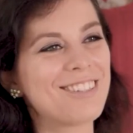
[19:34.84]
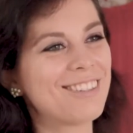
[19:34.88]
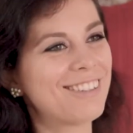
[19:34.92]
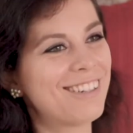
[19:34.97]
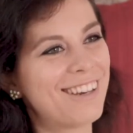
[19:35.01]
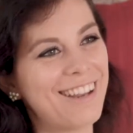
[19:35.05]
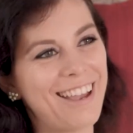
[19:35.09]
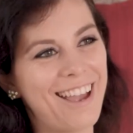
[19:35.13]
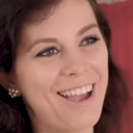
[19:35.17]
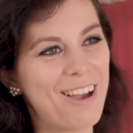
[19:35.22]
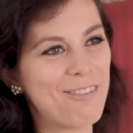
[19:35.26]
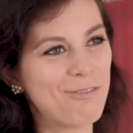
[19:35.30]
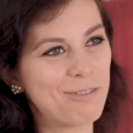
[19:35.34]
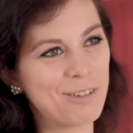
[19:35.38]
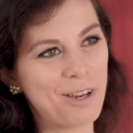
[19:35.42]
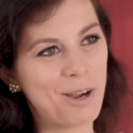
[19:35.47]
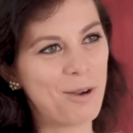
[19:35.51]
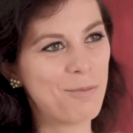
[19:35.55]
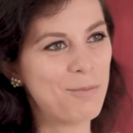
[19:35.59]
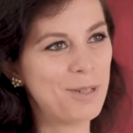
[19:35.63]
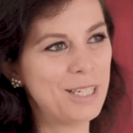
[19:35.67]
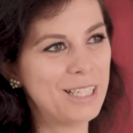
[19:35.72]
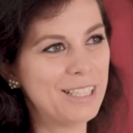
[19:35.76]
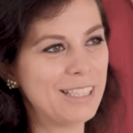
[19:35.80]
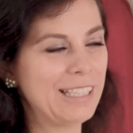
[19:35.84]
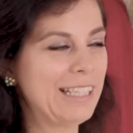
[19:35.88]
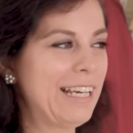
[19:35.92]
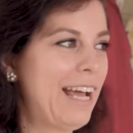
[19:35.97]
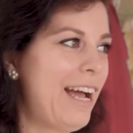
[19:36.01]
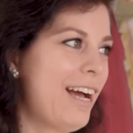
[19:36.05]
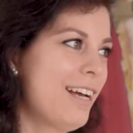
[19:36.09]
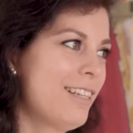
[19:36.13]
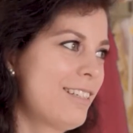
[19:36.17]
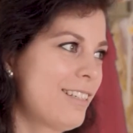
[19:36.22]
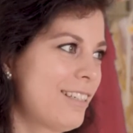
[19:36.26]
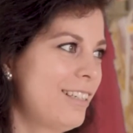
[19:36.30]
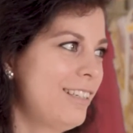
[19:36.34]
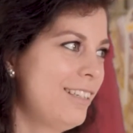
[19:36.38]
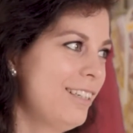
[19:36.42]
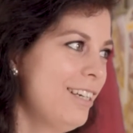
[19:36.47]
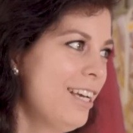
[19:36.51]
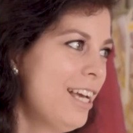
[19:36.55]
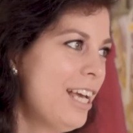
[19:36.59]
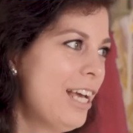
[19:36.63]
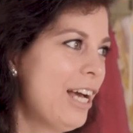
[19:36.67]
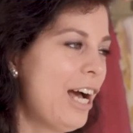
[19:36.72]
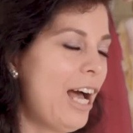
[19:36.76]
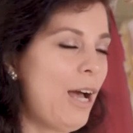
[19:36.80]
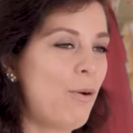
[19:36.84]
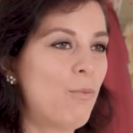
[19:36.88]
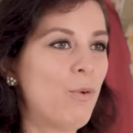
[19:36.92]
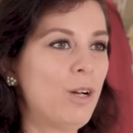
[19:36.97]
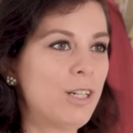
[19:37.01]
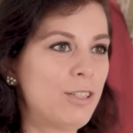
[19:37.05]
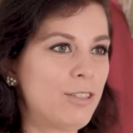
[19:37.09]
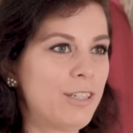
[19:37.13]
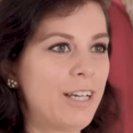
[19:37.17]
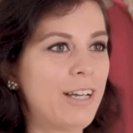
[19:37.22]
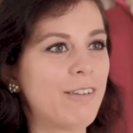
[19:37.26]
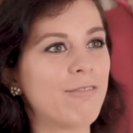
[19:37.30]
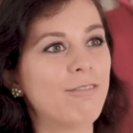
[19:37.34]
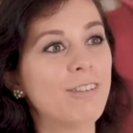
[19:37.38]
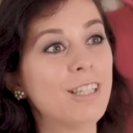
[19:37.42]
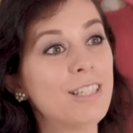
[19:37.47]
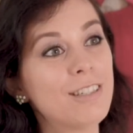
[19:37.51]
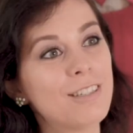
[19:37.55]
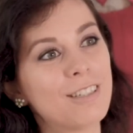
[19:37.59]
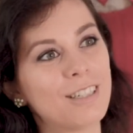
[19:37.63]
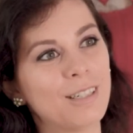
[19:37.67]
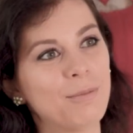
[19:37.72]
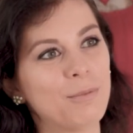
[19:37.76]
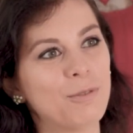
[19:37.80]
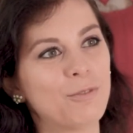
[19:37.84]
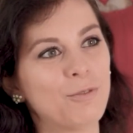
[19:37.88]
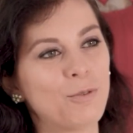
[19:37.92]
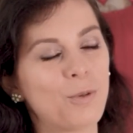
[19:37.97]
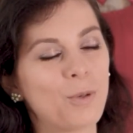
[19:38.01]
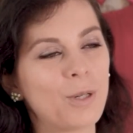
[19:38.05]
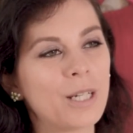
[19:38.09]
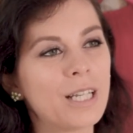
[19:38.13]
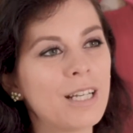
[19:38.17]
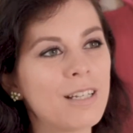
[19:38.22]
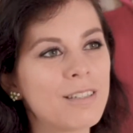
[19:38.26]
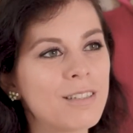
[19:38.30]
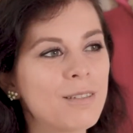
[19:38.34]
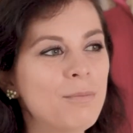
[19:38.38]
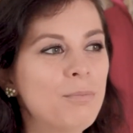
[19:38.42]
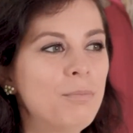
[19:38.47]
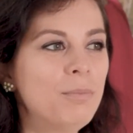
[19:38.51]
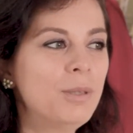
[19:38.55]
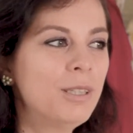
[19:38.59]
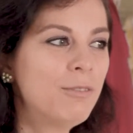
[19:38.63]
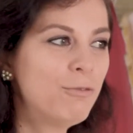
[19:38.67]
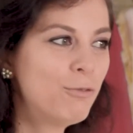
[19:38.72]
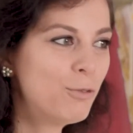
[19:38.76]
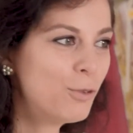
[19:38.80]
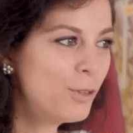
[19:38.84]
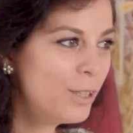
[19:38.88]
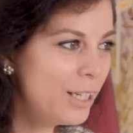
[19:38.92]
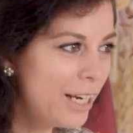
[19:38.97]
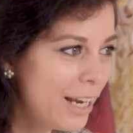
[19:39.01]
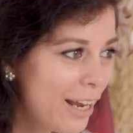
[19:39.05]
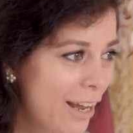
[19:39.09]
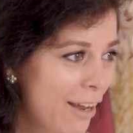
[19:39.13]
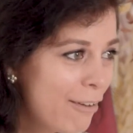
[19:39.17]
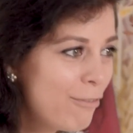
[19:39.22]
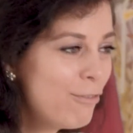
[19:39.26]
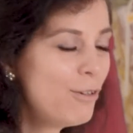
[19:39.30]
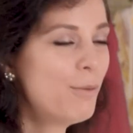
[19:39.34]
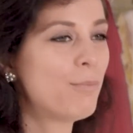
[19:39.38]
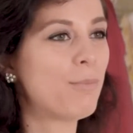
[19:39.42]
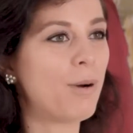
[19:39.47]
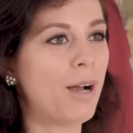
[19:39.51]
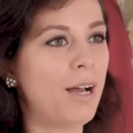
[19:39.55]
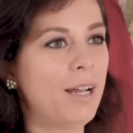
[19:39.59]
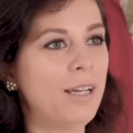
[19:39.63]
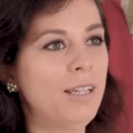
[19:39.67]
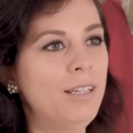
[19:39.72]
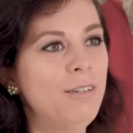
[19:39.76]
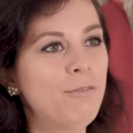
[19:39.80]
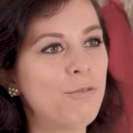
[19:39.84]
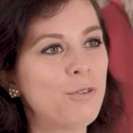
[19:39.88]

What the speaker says: that I have coming and asking, I want to have this type of orgasm, but for everybody.